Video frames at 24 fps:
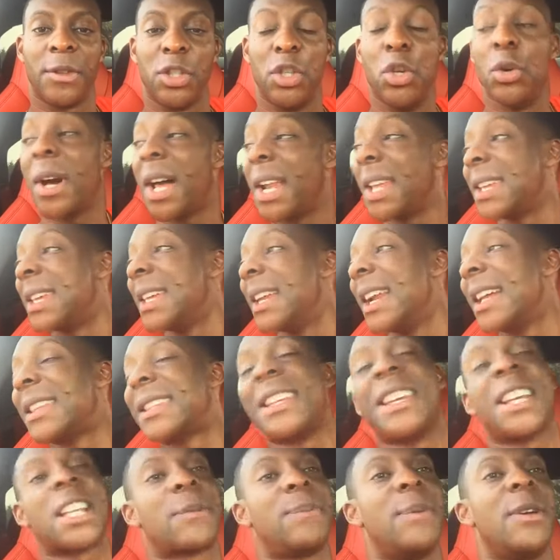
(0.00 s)
You got to get out
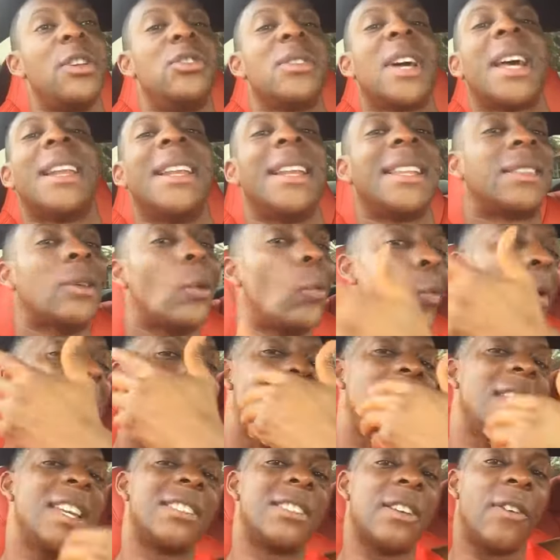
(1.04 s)
there, experience. You got to let the
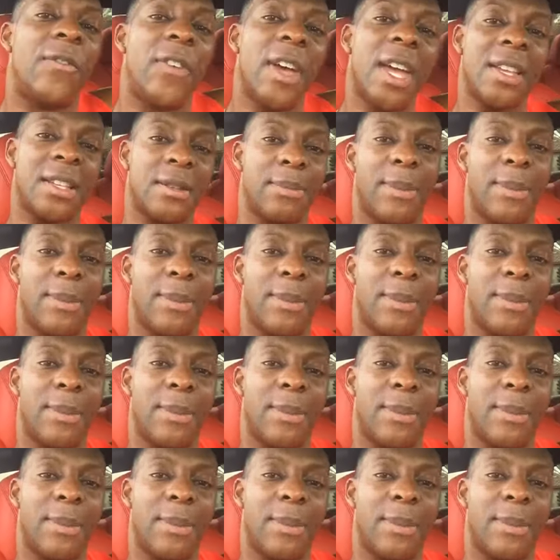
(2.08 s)
wind hit your face,